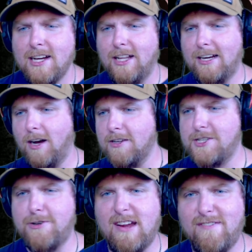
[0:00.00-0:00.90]
Like all
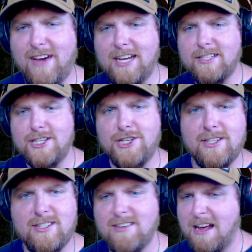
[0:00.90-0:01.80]
straight faced and
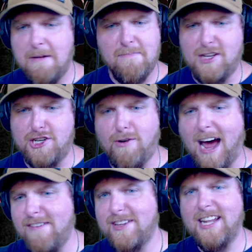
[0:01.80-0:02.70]
just
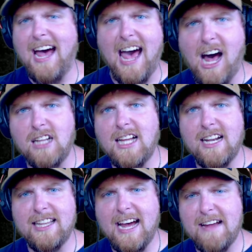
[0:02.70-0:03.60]
driving the hell out
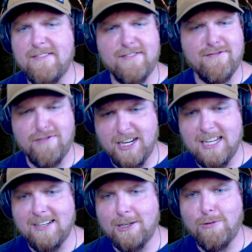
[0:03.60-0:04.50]
of that
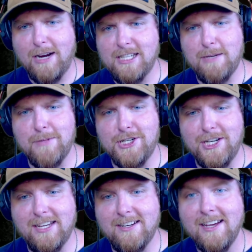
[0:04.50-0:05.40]
freaking crazy
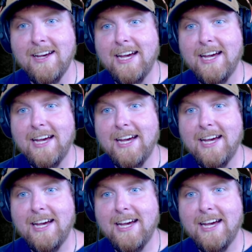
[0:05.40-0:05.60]
machine.